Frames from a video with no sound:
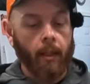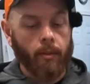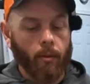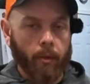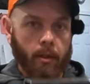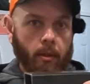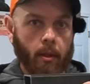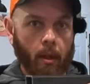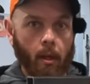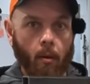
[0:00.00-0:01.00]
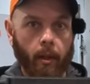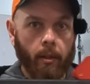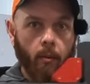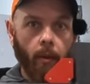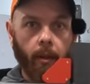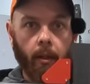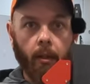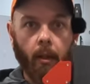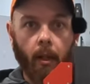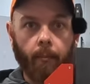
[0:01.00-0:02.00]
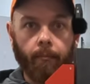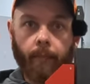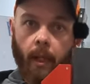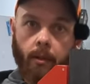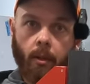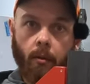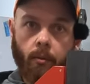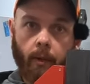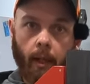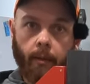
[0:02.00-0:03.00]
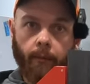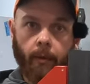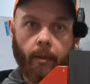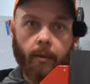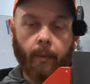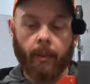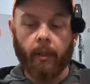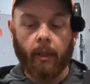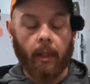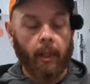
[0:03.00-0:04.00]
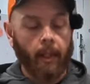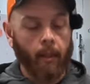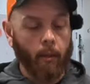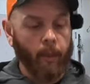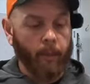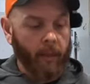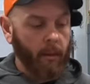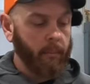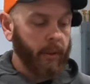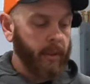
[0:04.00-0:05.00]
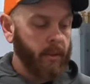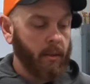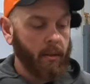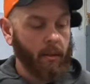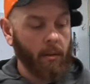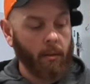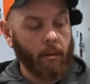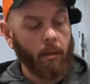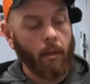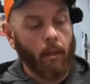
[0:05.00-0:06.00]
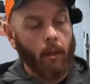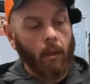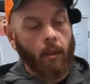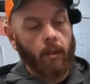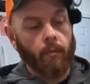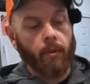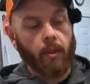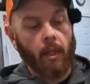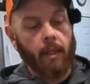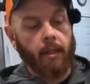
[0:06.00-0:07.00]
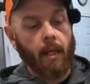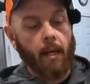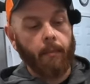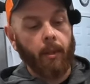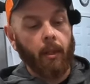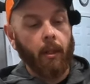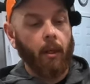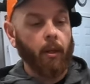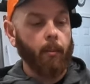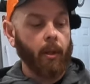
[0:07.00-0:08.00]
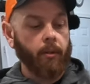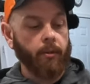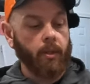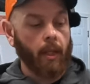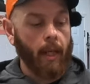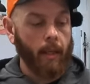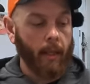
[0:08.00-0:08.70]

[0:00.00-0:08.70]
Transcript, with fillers: So this is gonna go into where the uh, hitch goes on the front of the splitter, and it'll be pinned in place. This will sit on top. All the bars will stick out of